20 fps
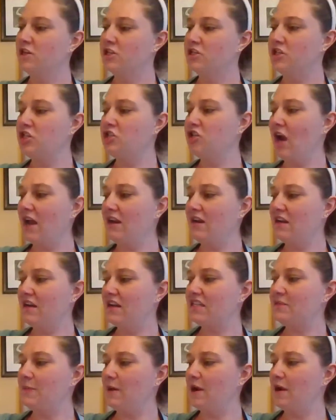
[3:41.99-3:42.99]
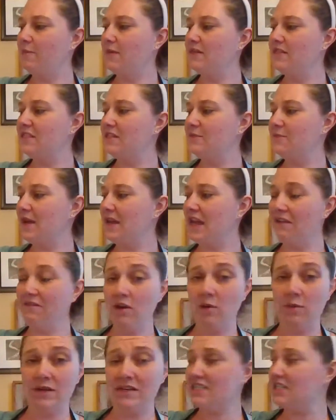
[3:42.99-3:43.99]
She tried an experiment to make
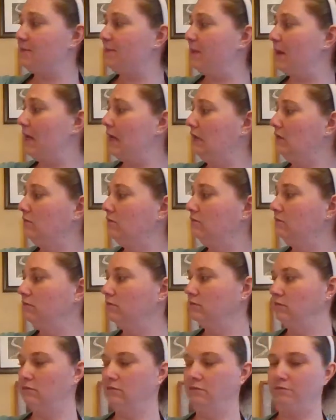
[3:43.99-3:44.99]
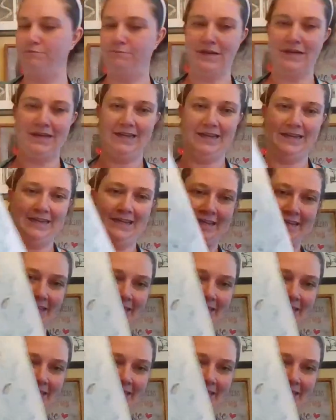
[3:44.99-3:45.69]
everyone disappear, but